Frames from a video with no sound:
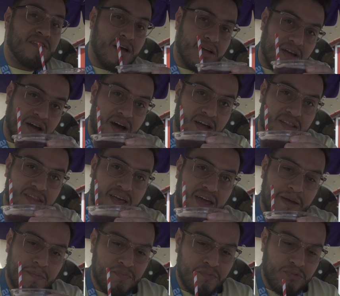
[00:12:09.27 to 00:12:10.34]
on a hot
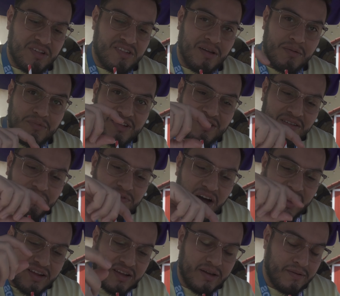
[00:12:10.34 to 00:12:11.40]
day with some with some
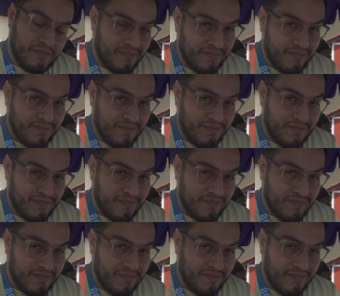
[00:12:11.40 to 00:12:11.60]
vodka.